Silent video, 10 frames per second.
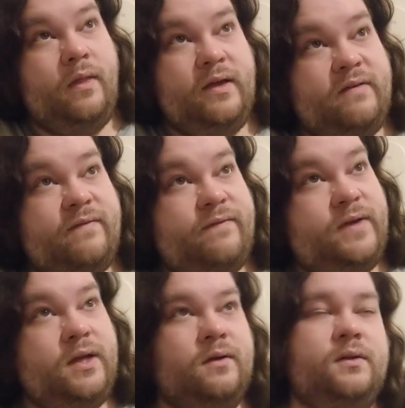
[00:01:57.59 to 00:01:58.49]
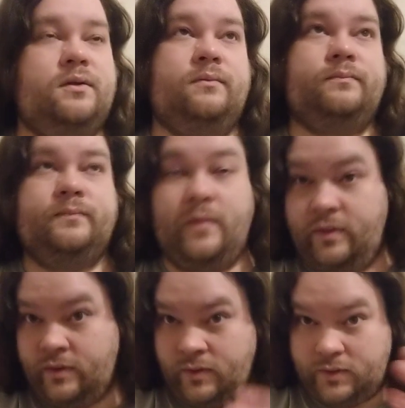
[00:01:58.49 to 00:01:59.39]

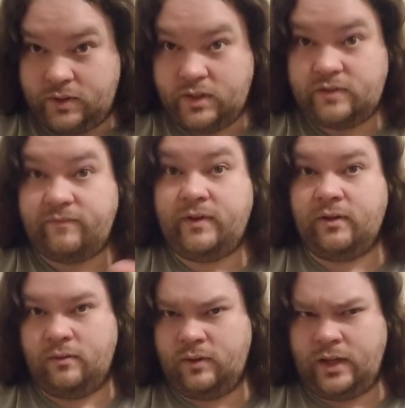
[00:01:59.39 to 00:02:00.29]
The nurses feel